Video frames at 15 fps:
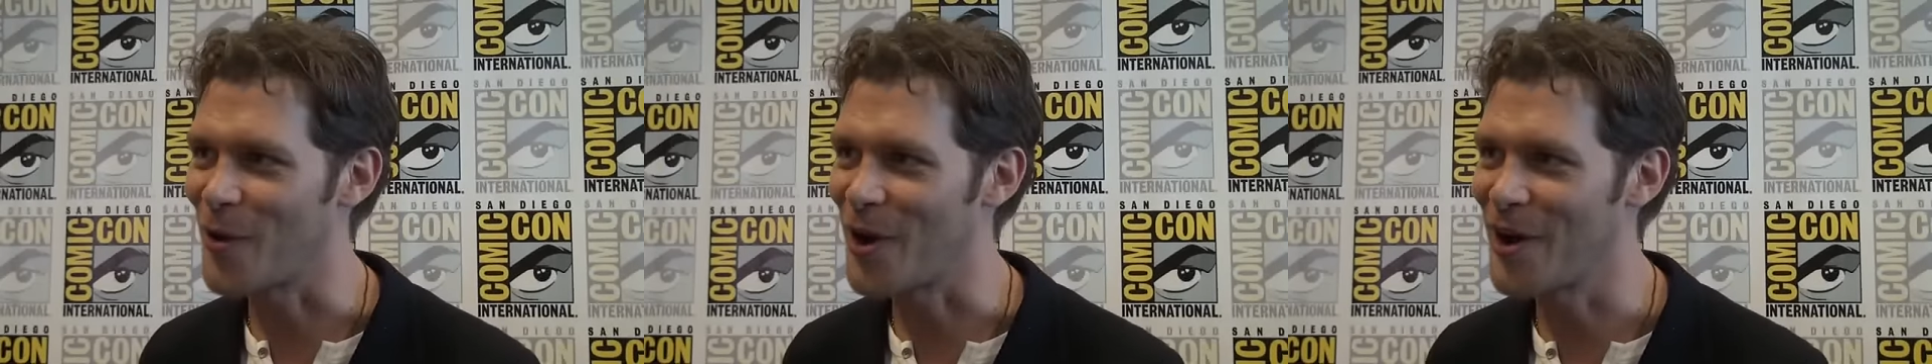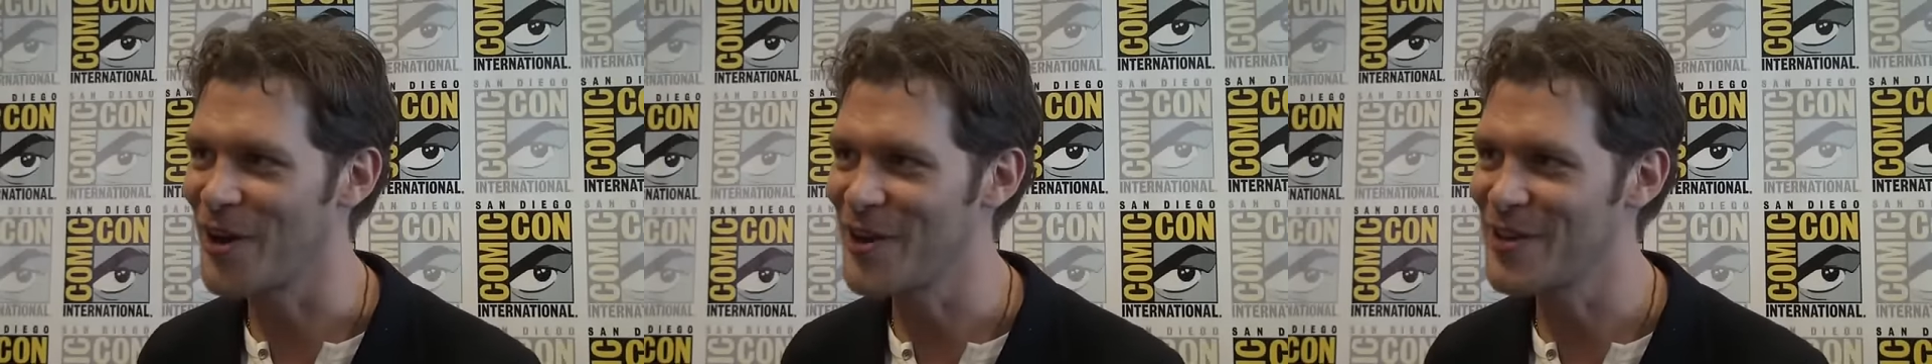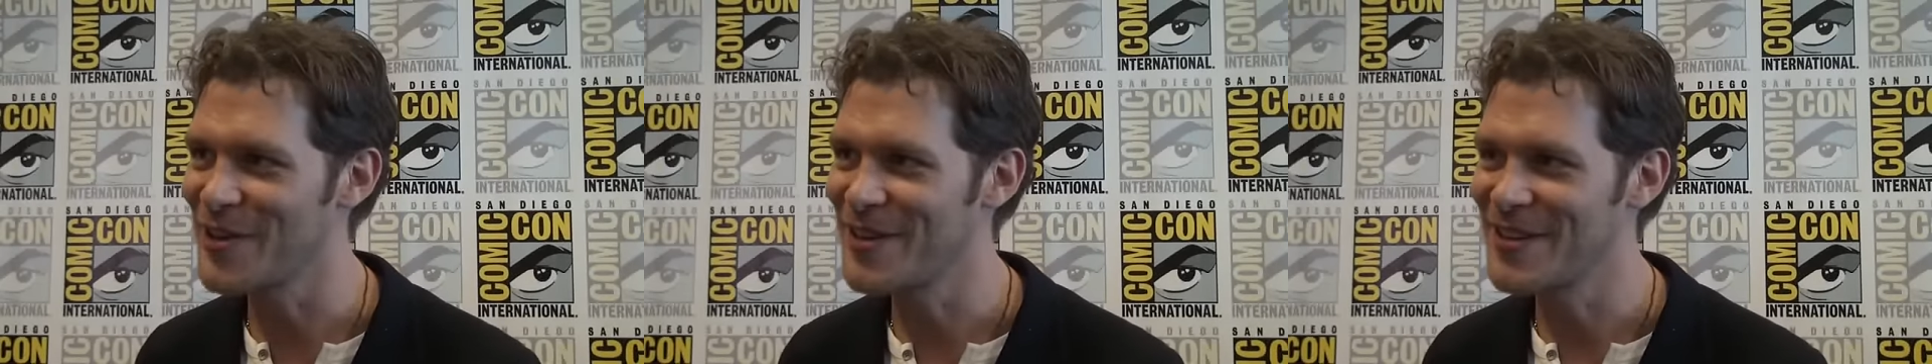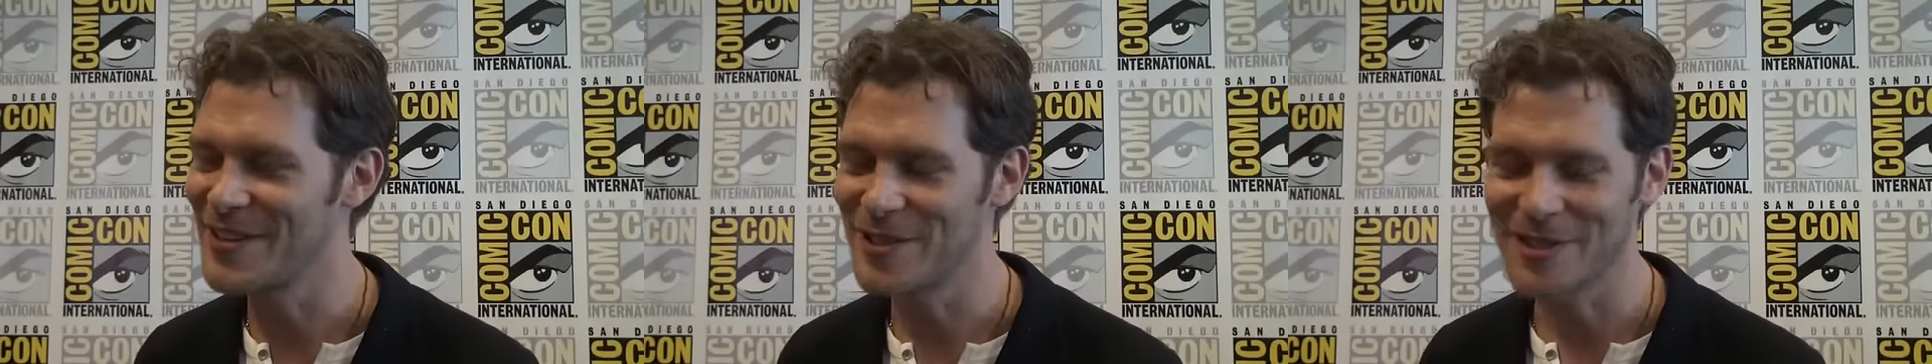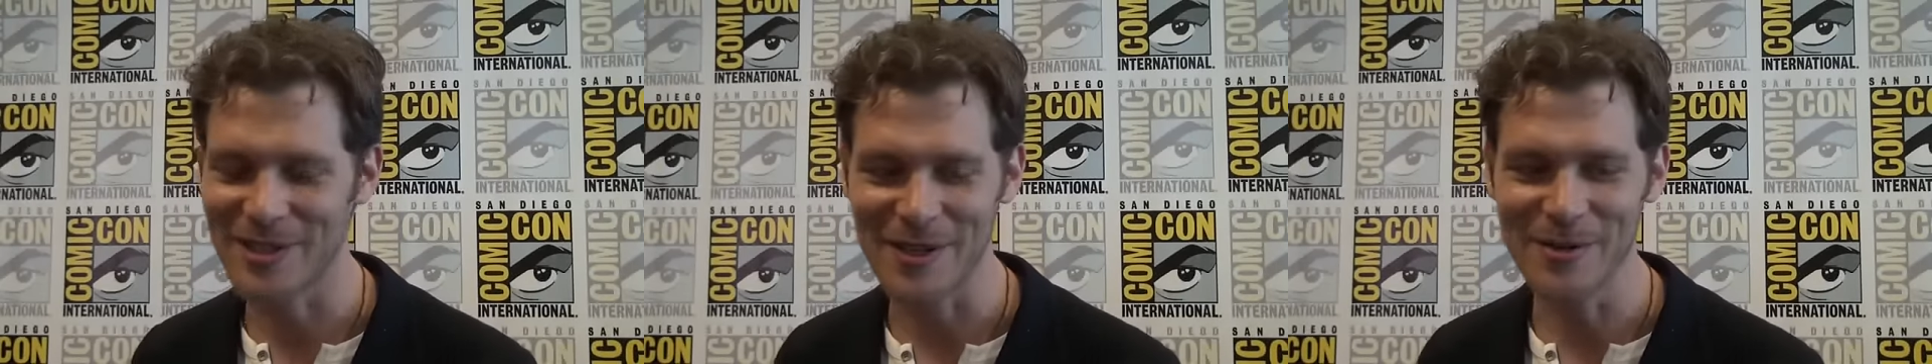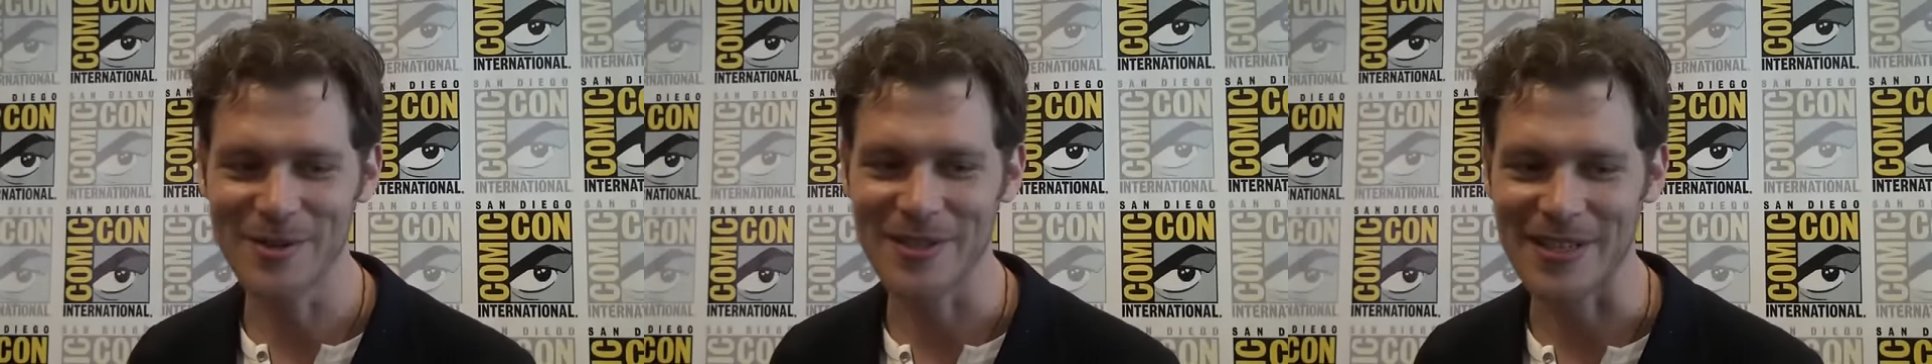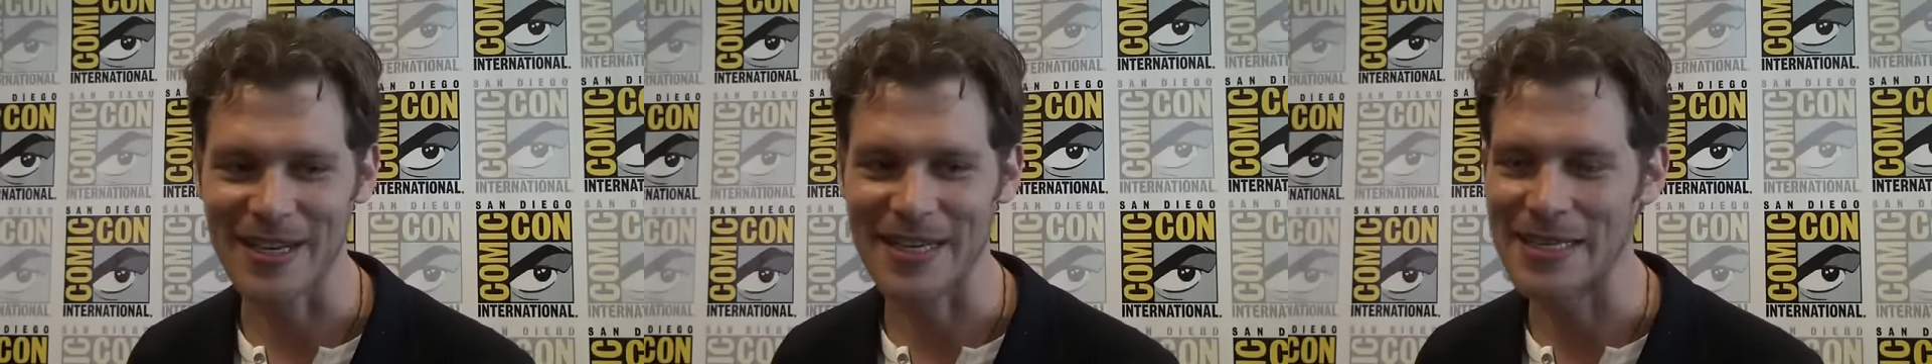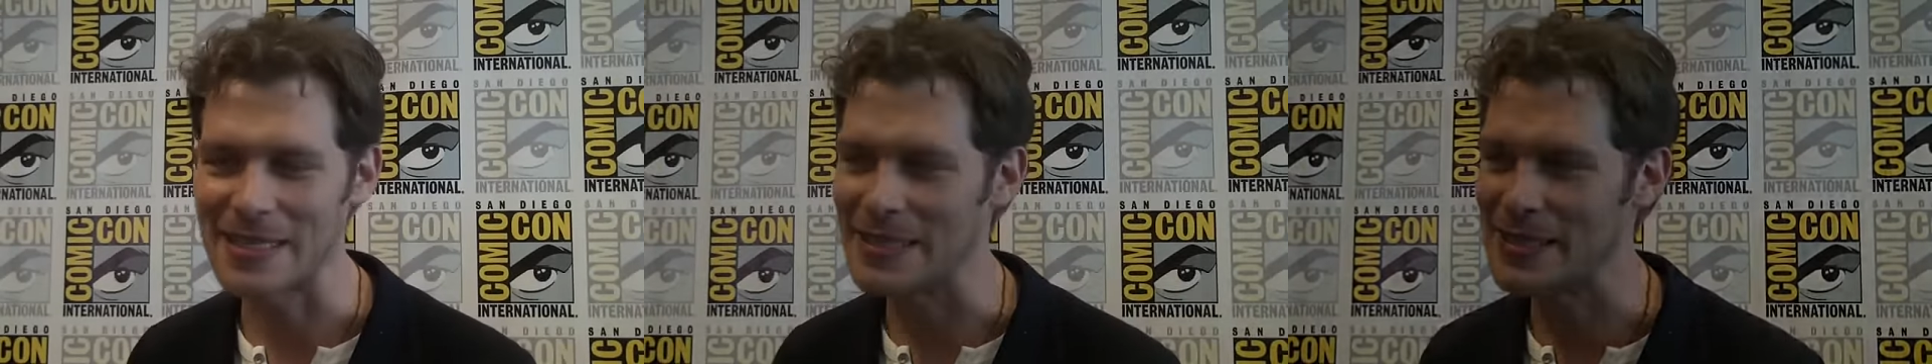right? so
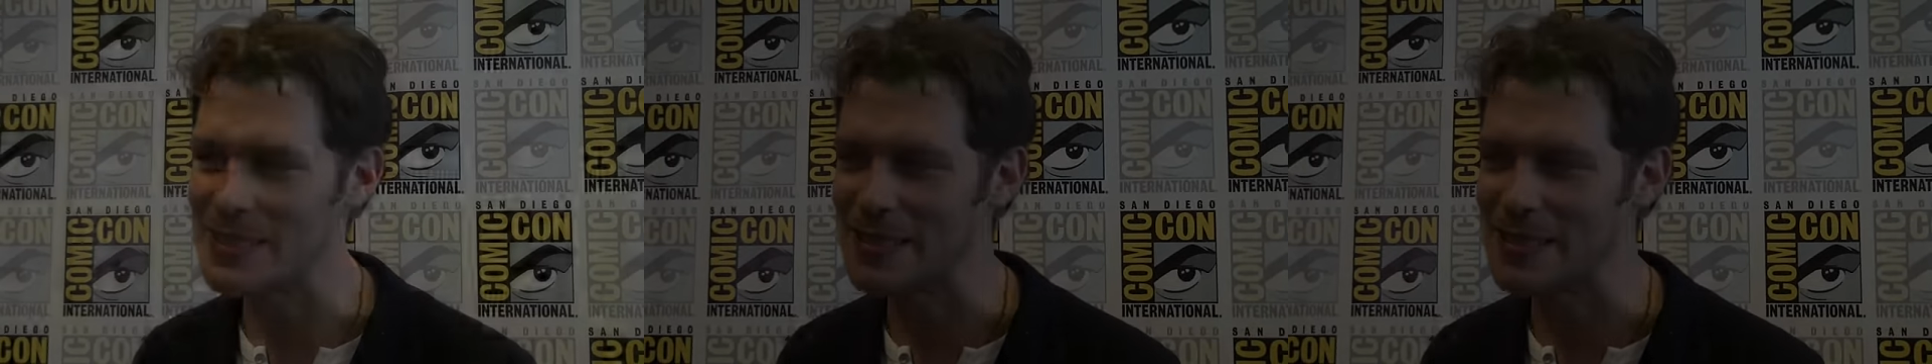sad.